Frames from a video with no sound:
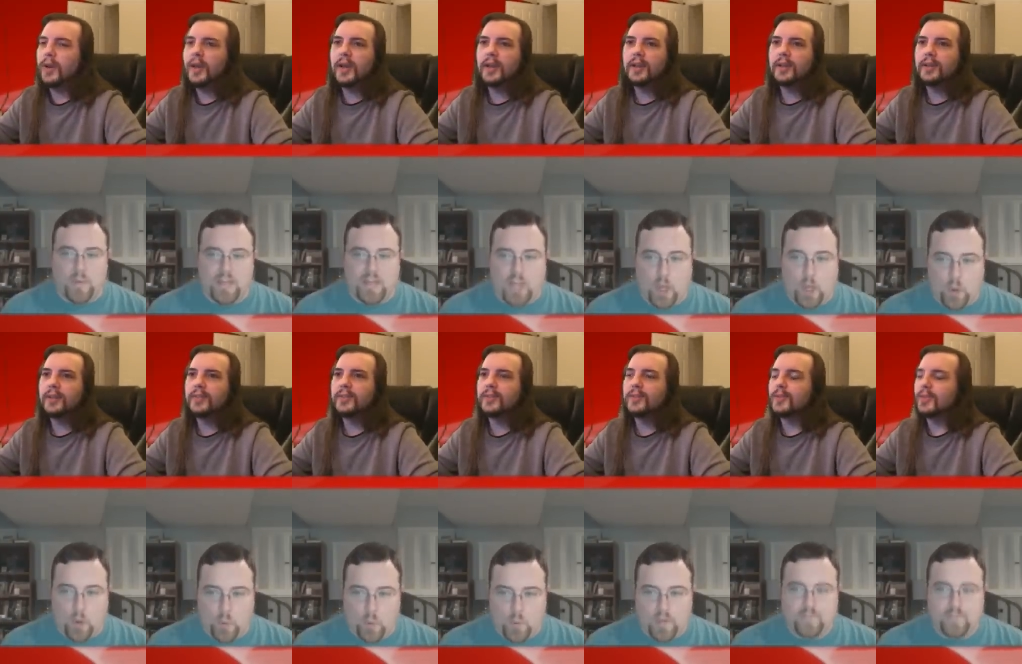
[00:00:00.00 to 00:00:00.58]

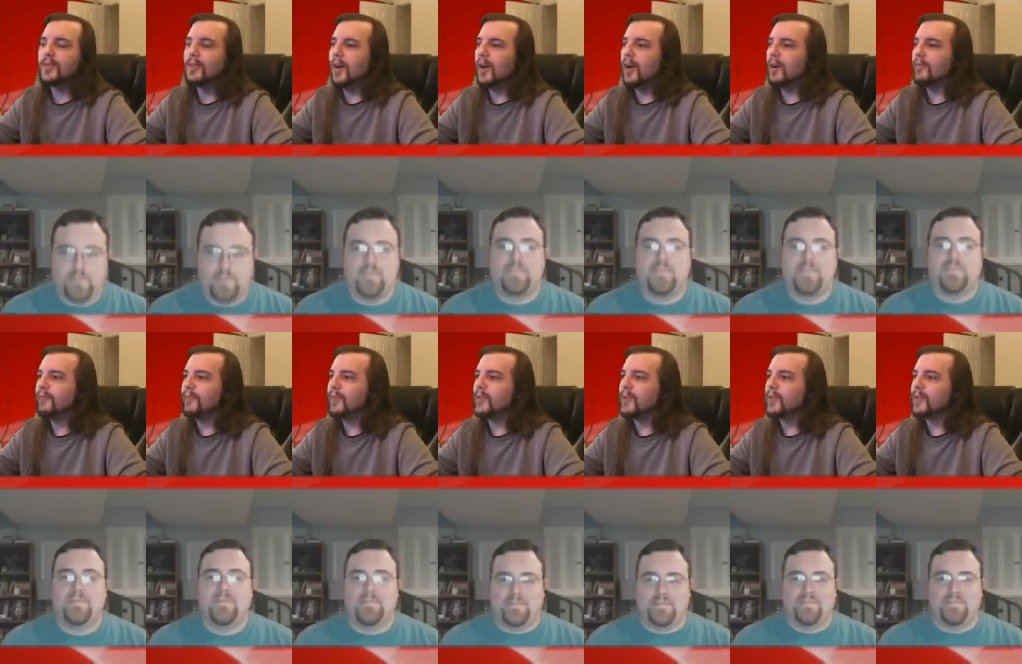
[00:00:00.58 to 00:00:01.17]
Speaker 1: and it's
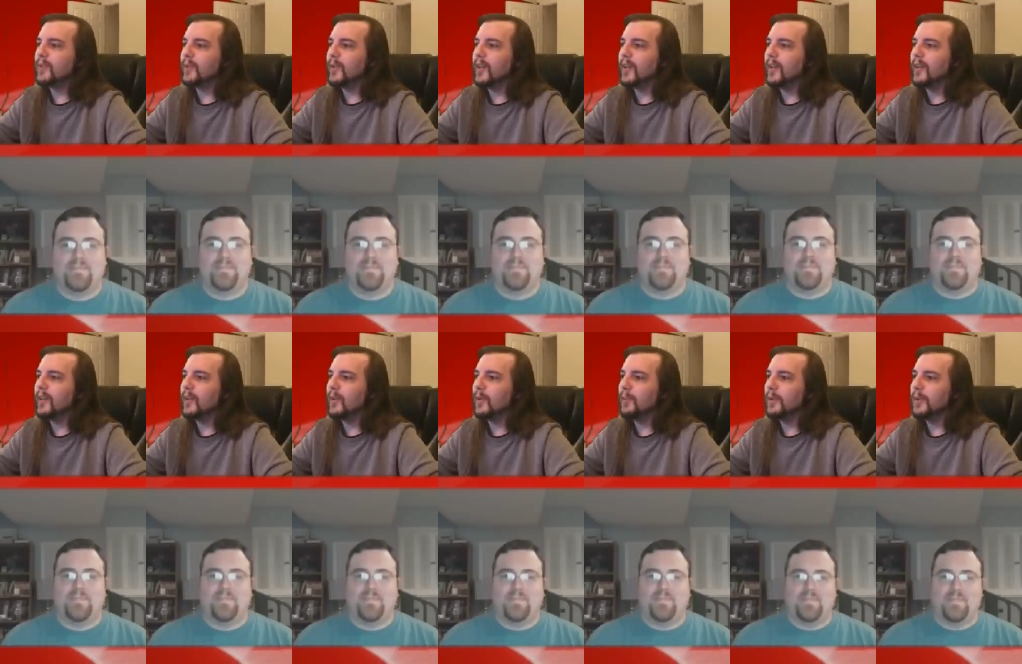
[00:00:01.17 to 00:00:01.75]
off the
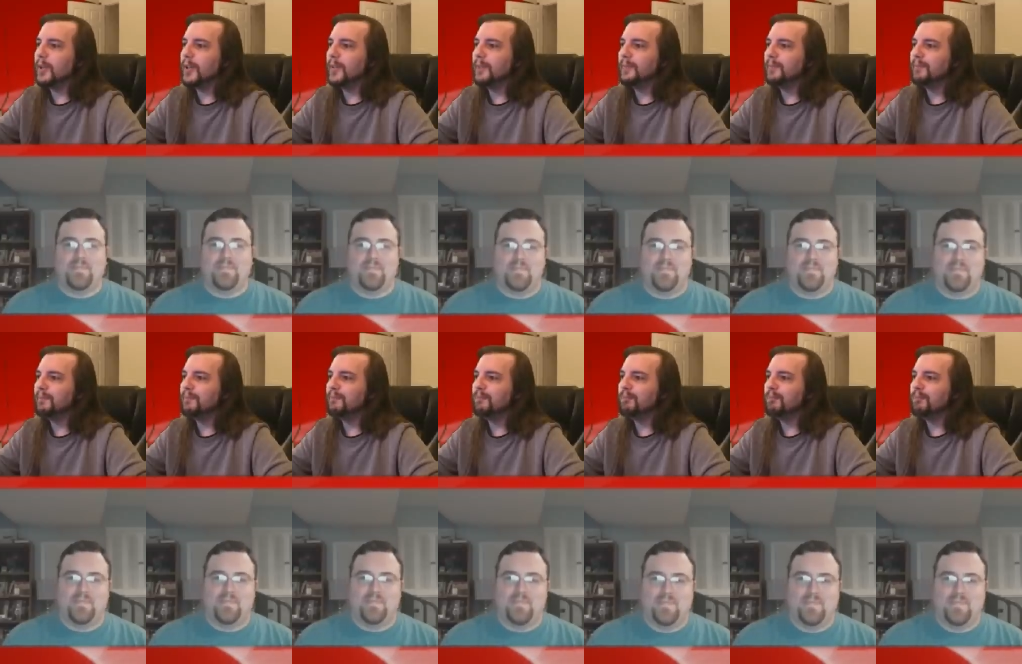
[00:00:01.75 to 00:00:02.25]
screen a little bit.